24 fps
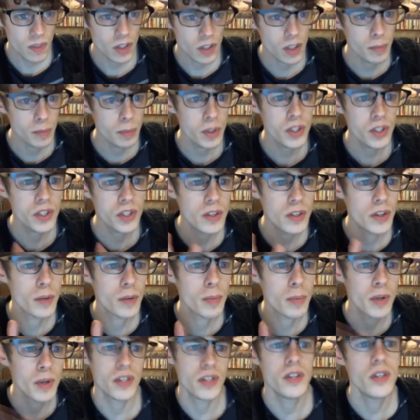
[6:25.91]
Their
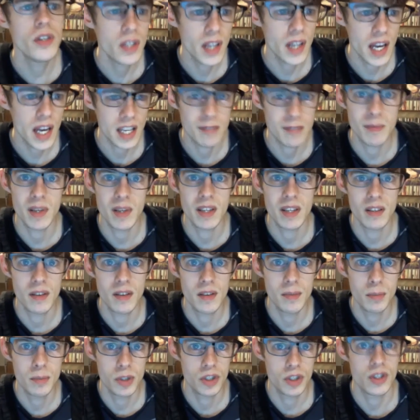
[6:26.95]
personhood has been
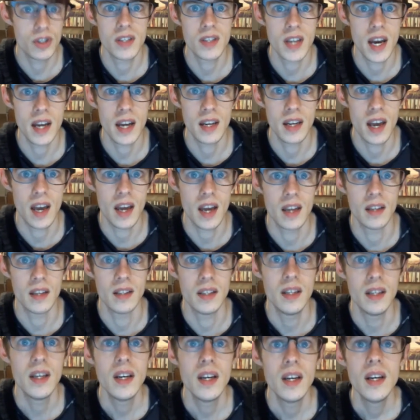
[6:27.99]
pushed aside, and